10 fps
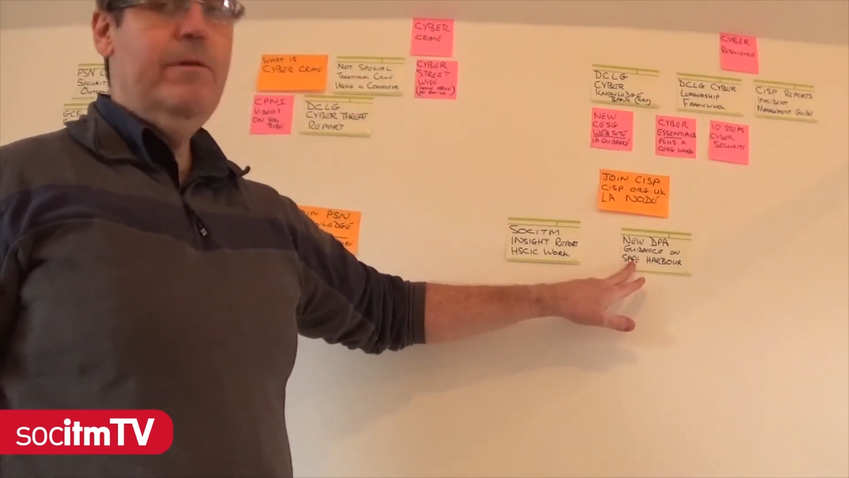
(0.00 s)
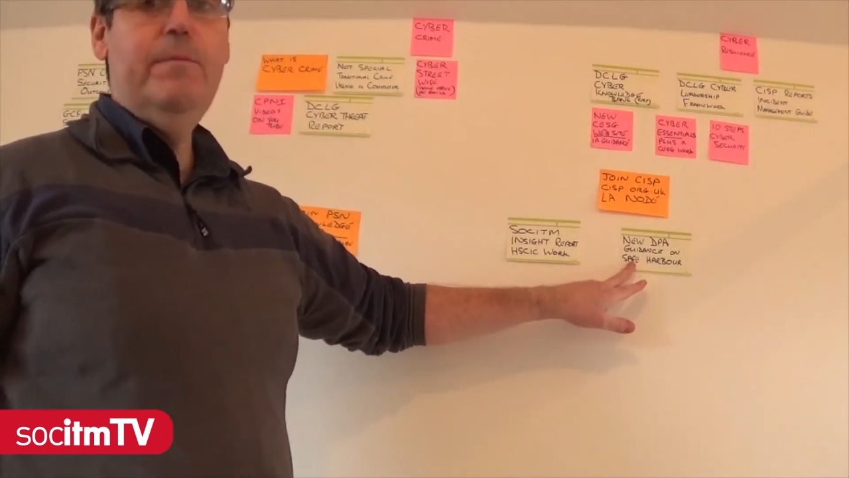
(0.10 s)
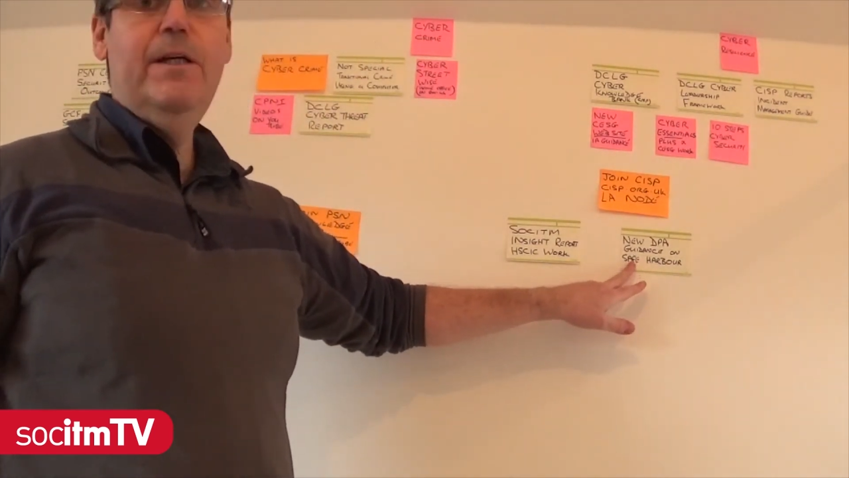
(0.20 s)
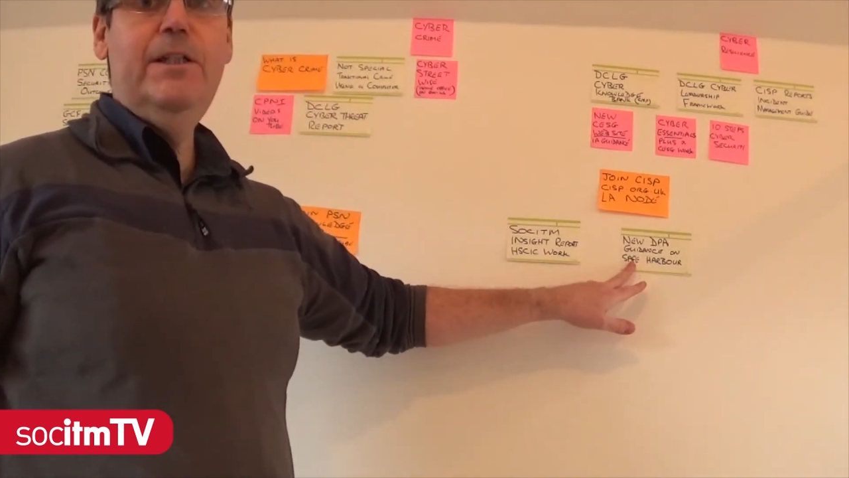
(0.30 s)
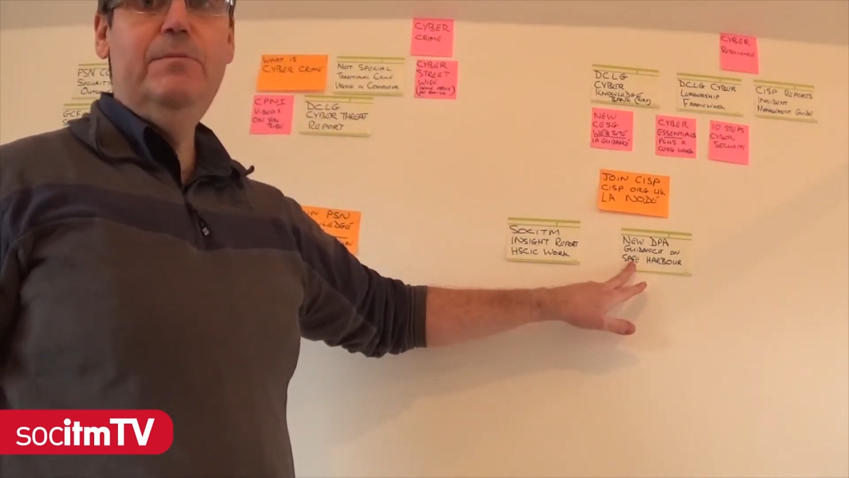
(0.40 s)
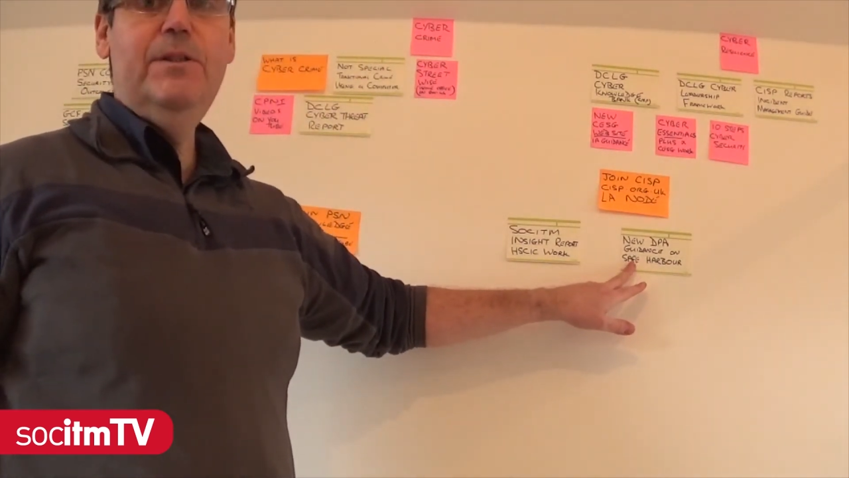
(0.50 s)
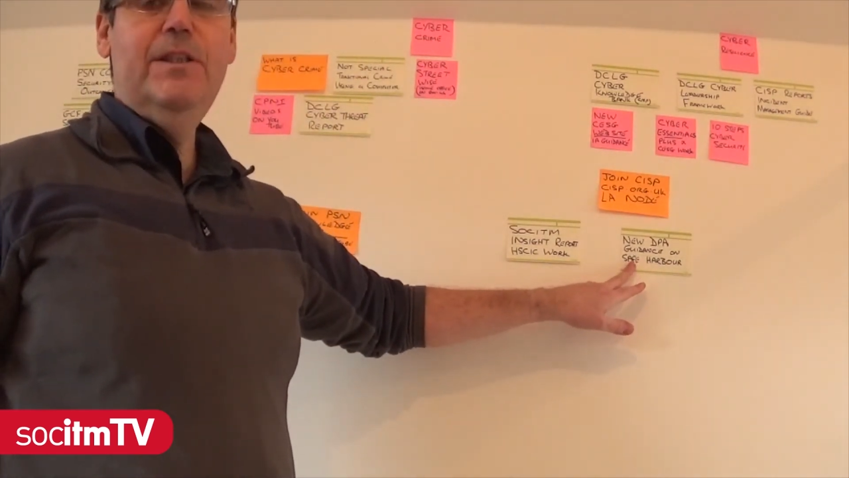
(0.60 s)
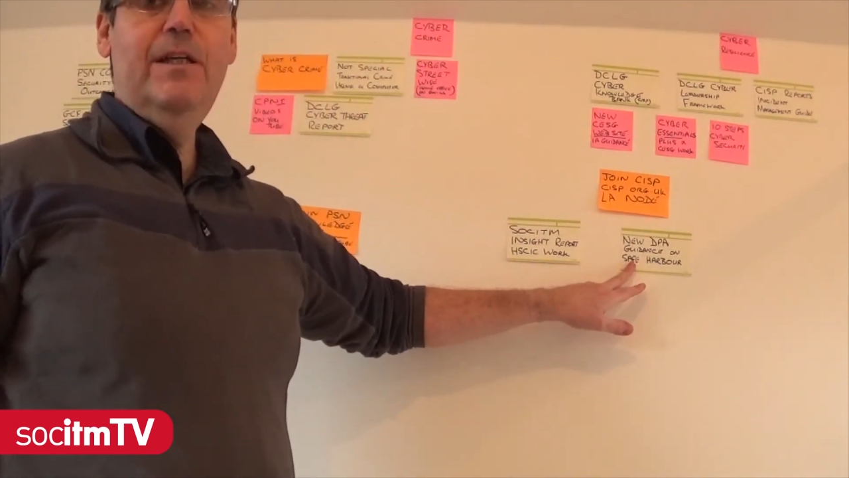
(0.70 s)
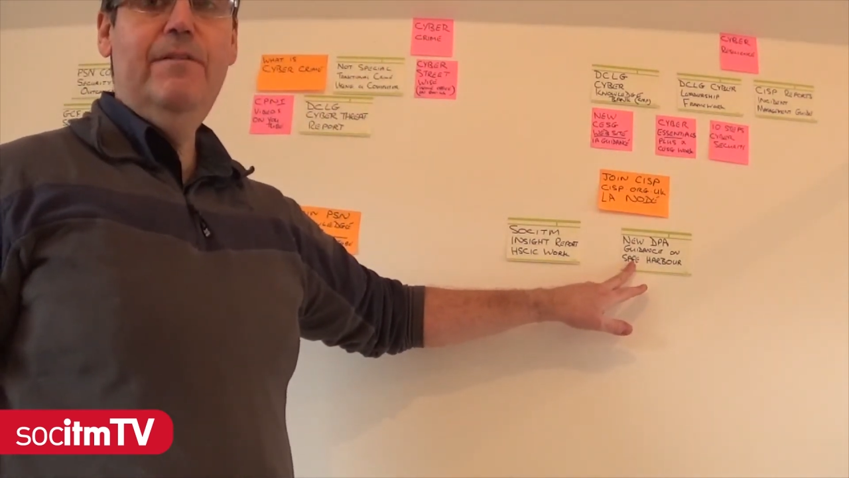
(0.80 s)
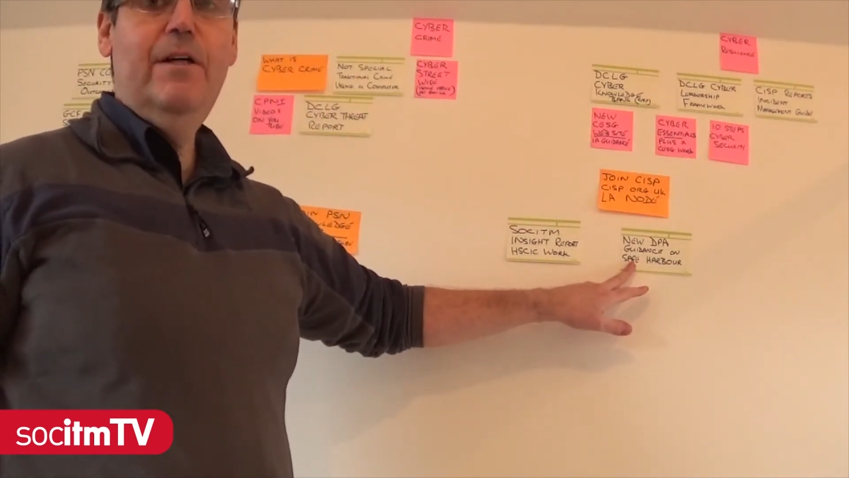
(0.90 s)
replacement
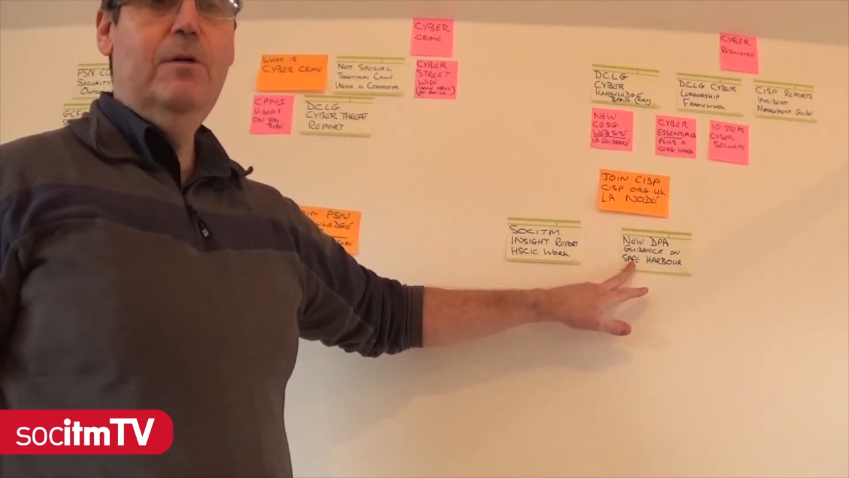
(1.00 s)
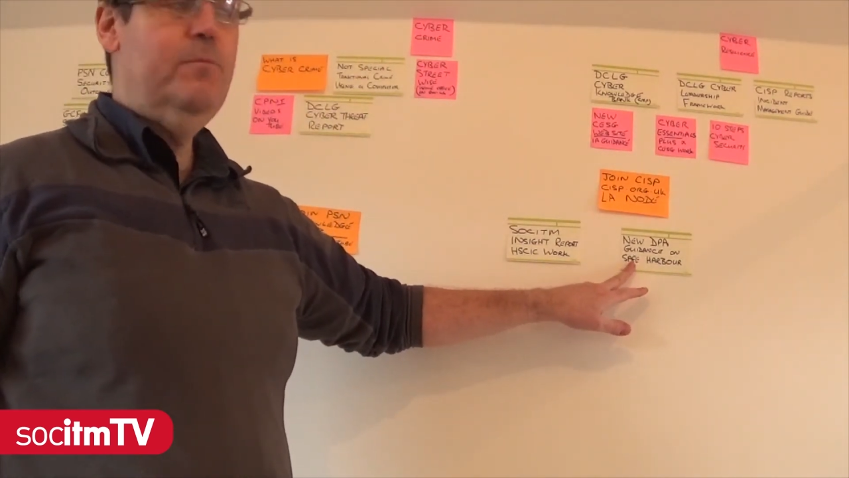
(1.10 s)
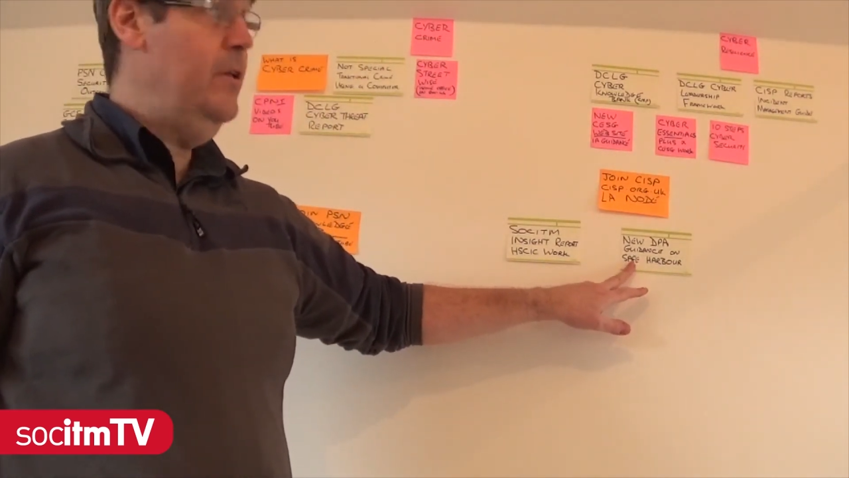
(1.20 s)
safe harbour